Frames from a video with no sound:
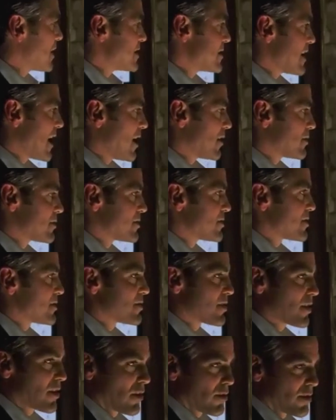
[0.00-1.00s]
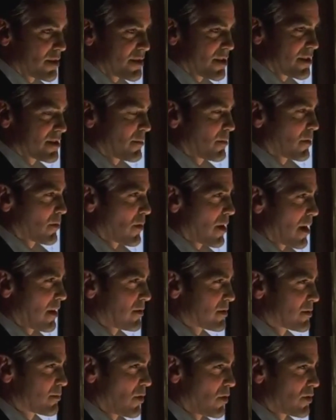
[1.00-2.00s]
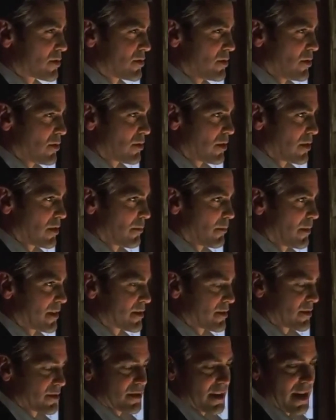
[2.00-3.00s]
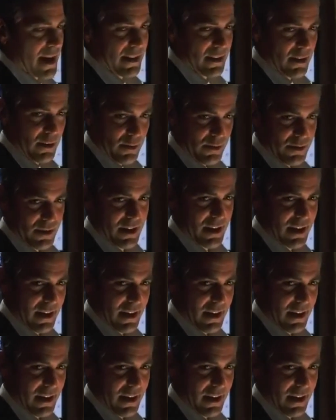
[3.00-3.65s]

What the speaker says: their desires, but the scene is led by Clooney and